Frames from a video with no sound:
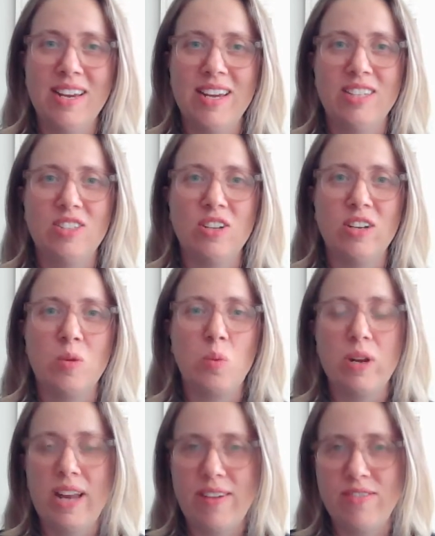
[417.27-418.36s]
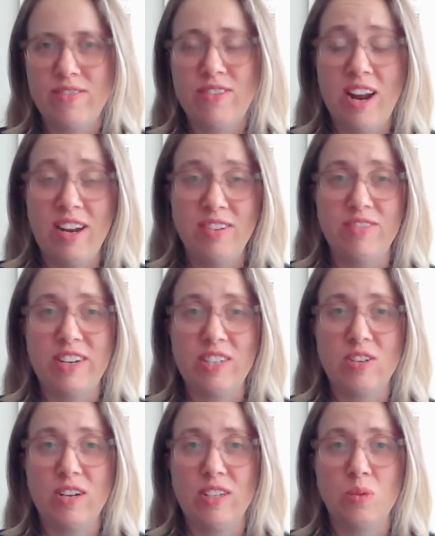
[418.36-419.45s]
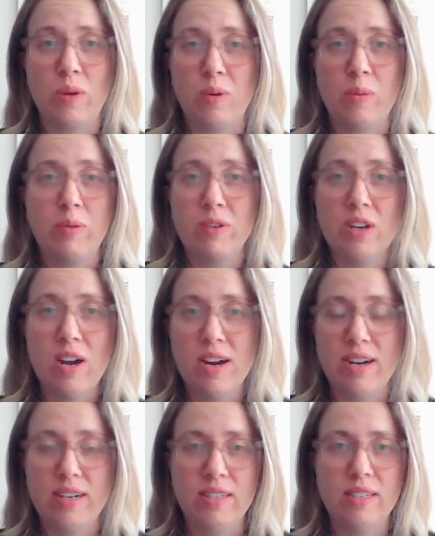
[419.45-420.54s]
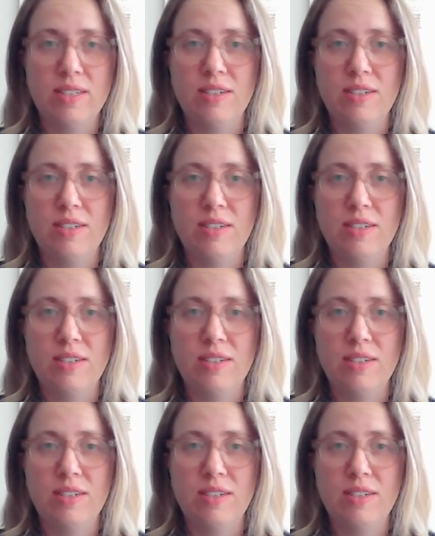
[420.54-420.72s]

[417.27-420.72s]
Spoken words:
it certainly will have an effect on us when we retire.